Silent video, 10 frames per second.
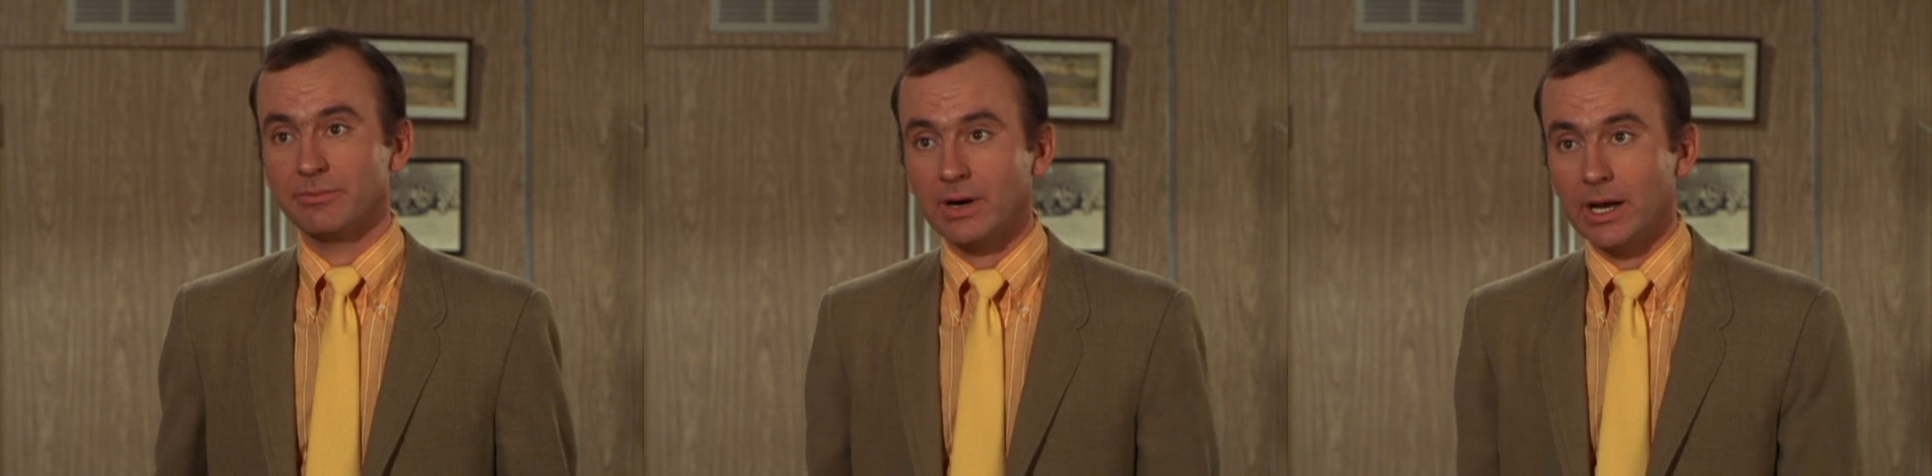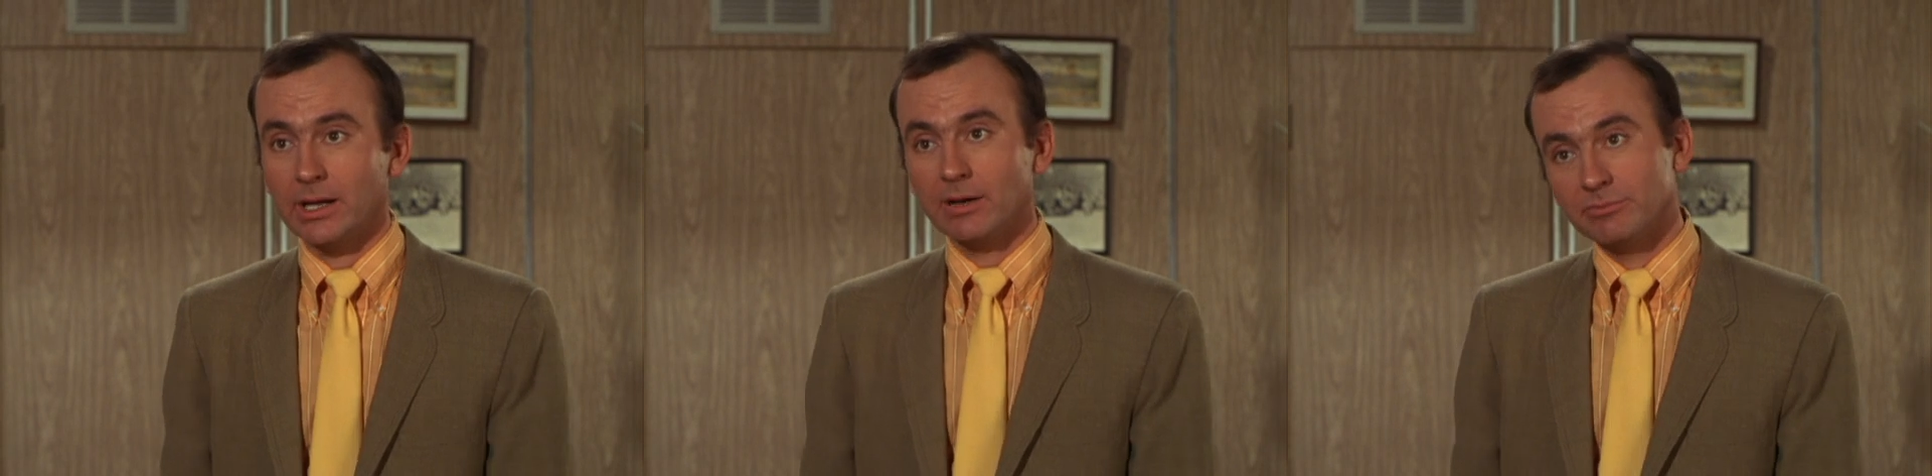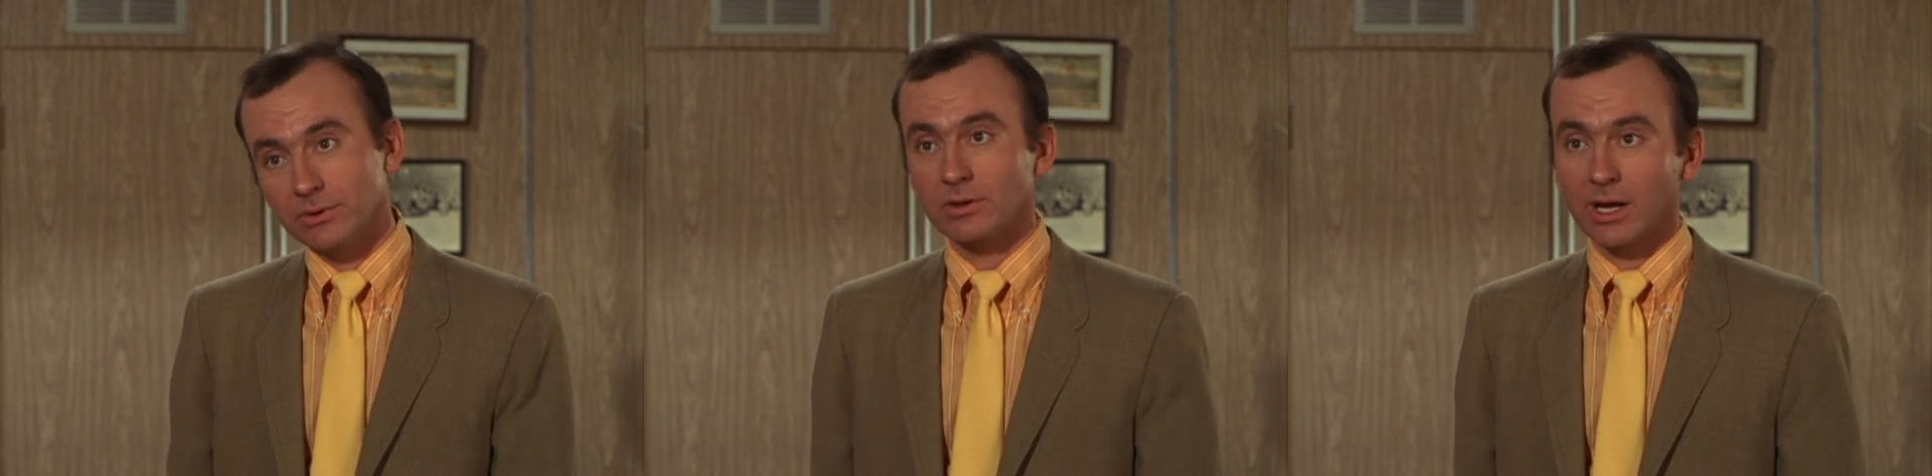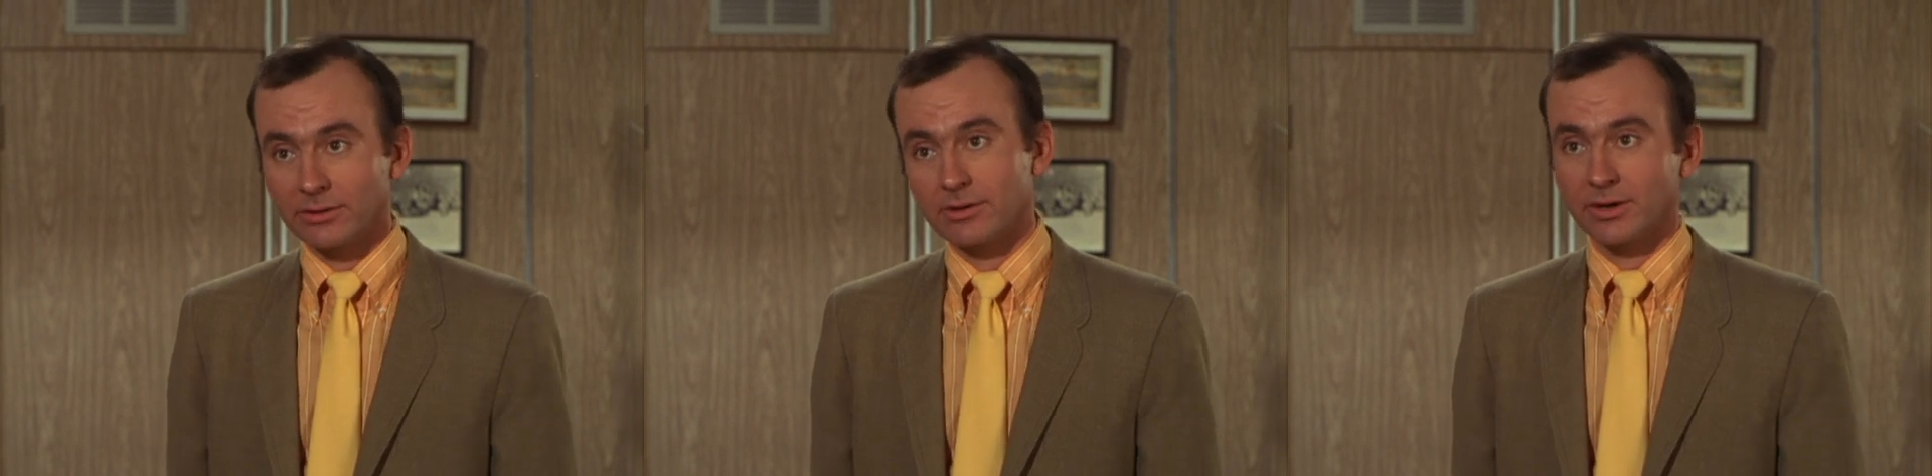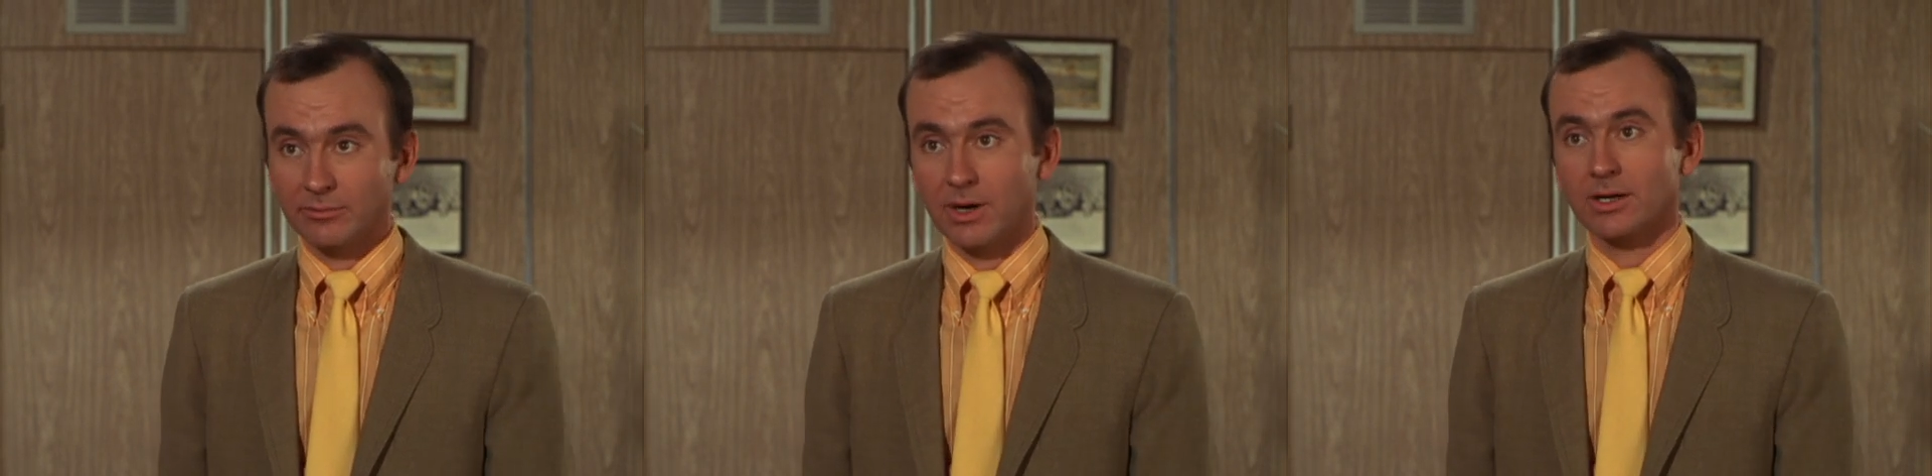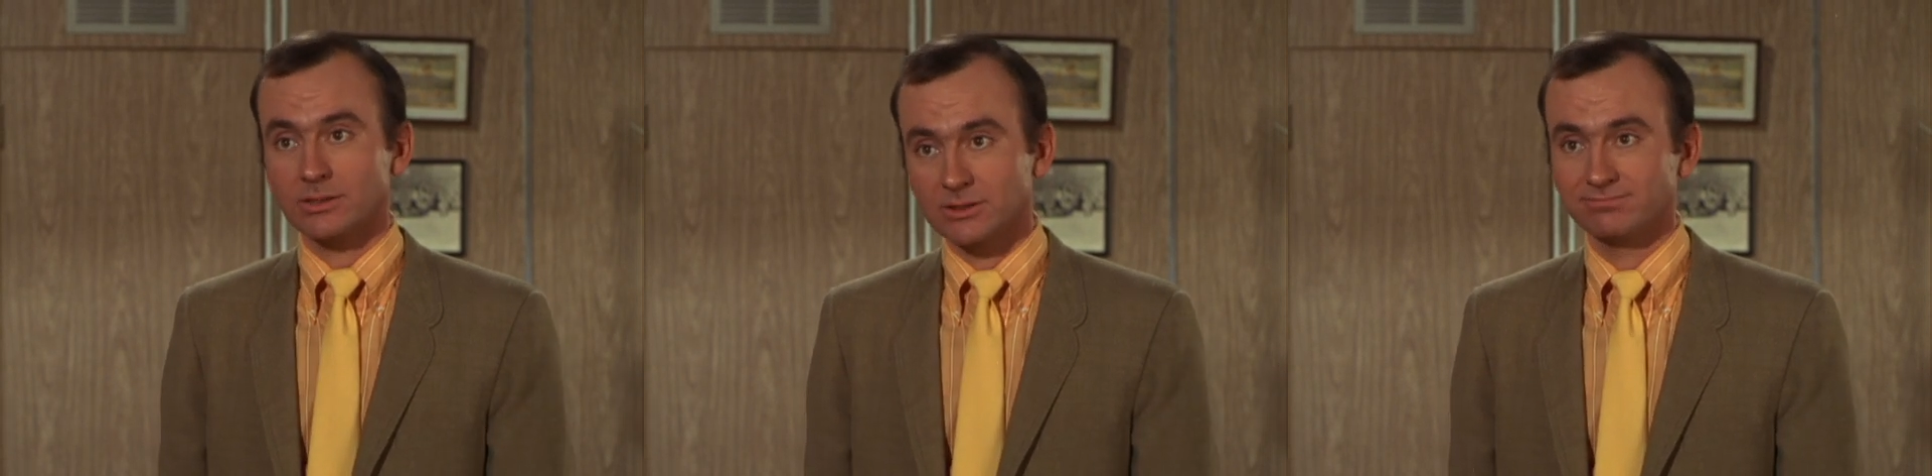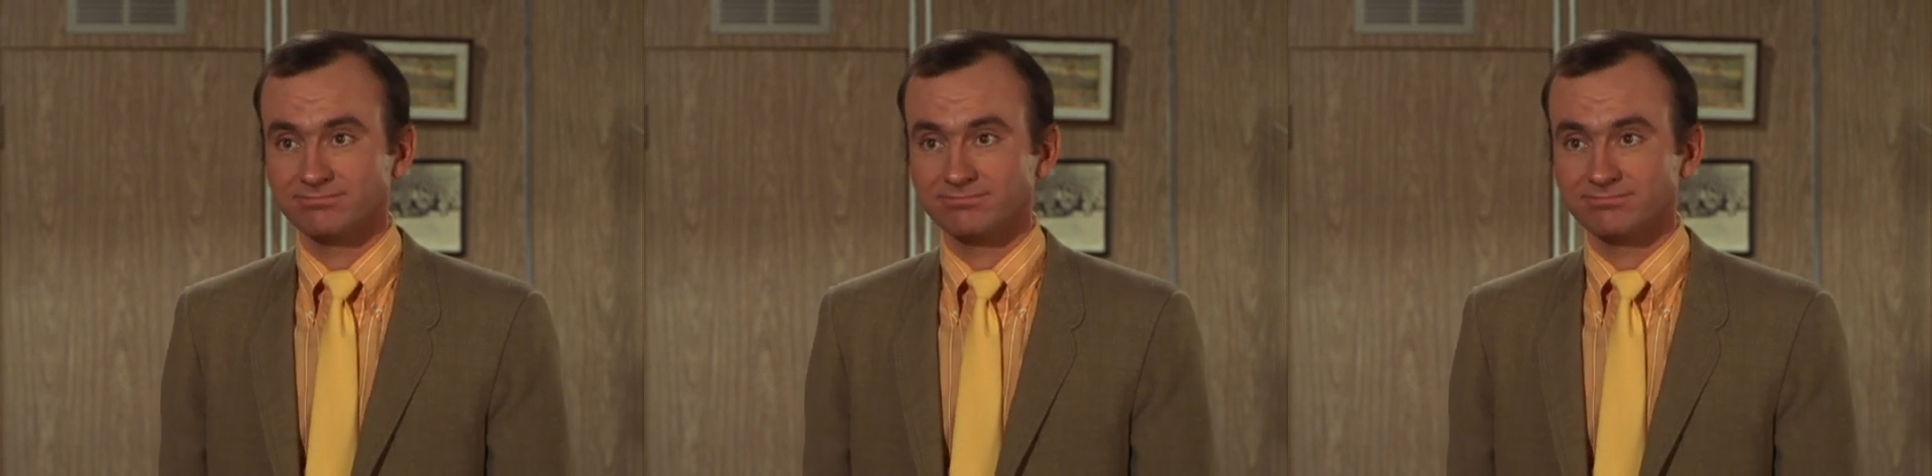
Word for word: pocket. I pulled out 30 bucks.